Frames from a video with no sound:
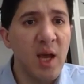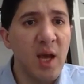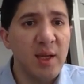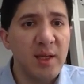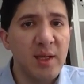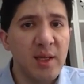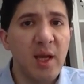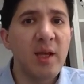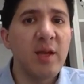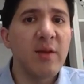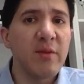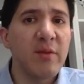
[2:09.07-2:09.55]

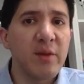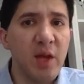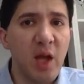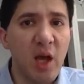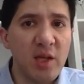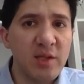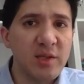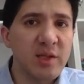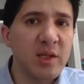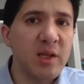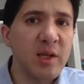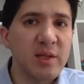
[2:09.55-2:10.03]
then the
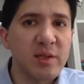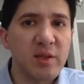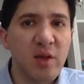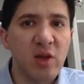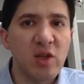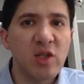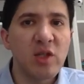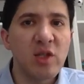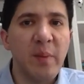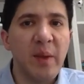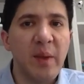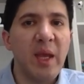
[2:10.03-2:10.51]
velocity is
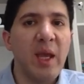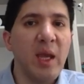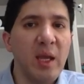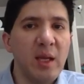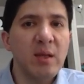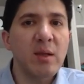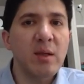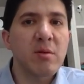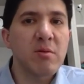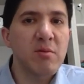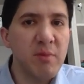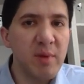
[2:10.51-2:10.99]
going to be
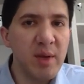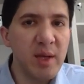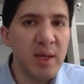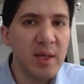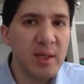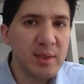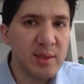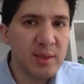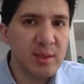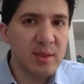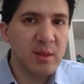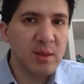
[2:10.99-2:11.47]

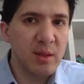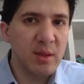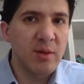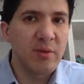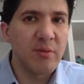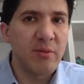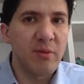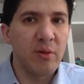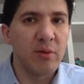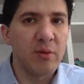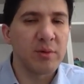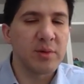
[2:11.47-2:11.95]
increased
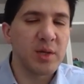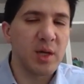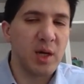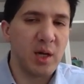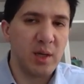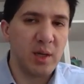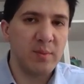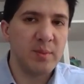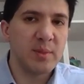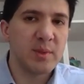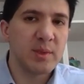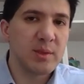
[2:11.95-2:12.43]
4
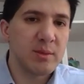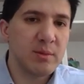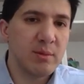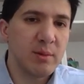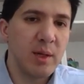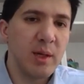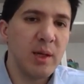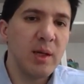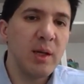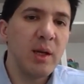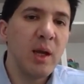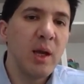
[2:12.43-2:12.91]
times,
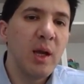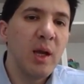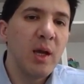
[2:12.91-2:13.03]
right?